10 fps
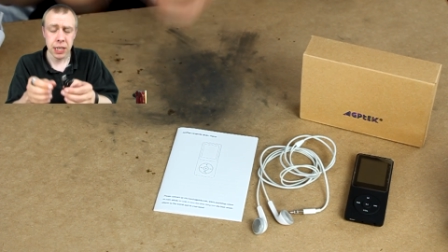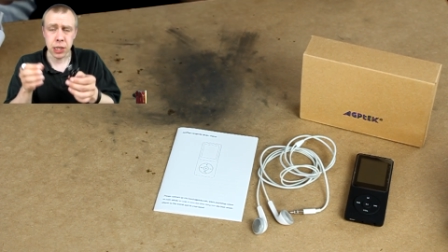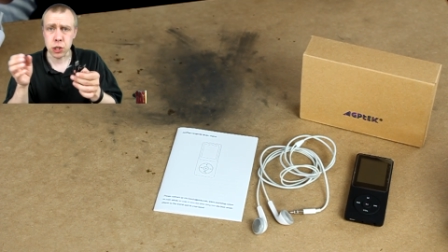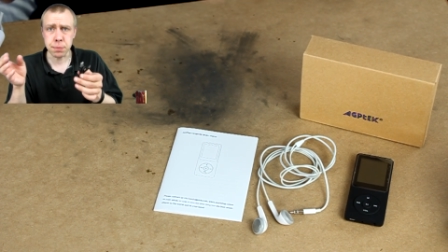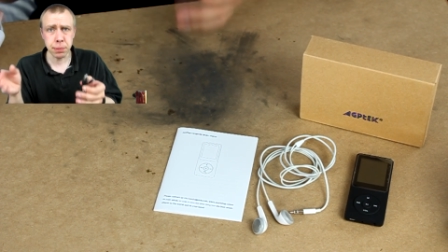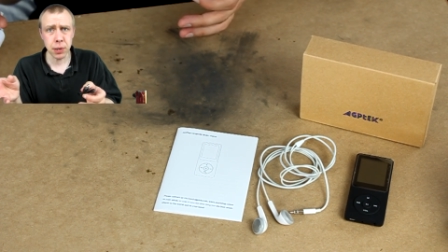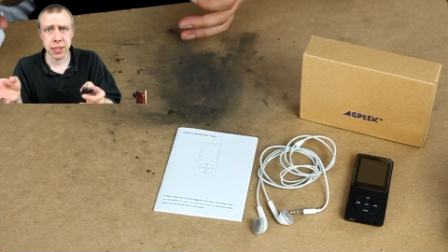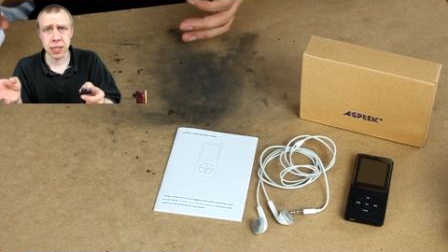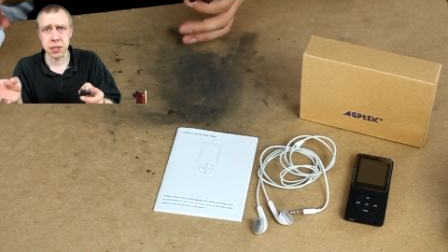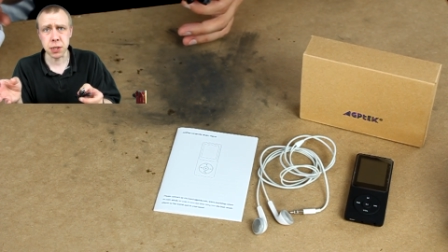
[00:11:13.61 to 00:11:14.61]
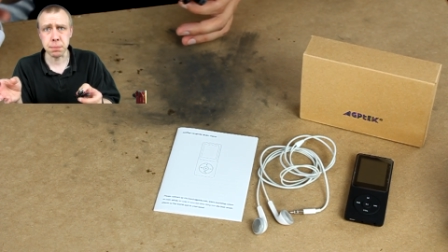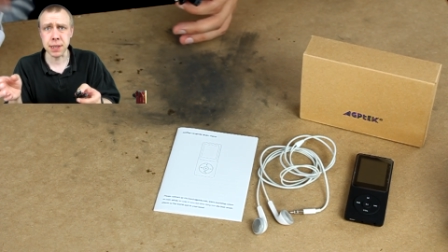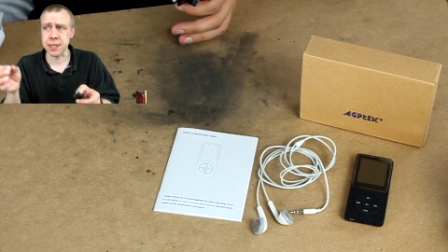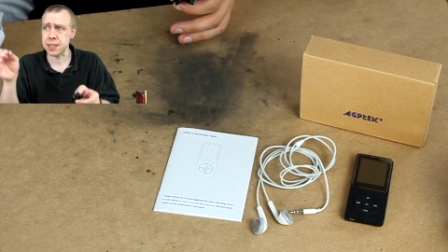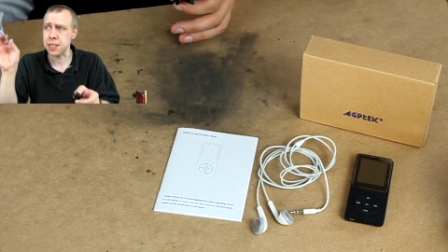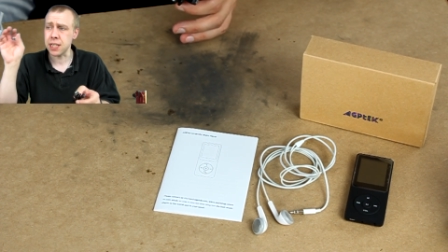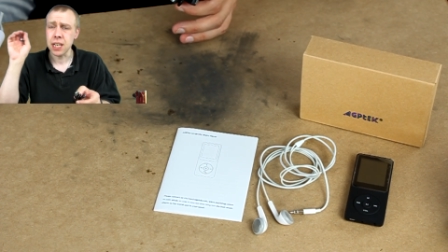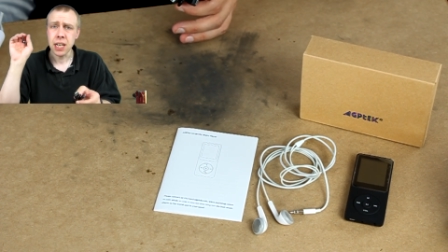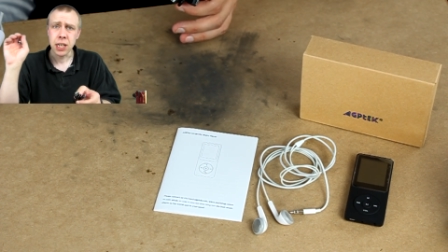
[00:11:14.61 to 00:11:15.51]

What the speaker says: you just plug it into your PC.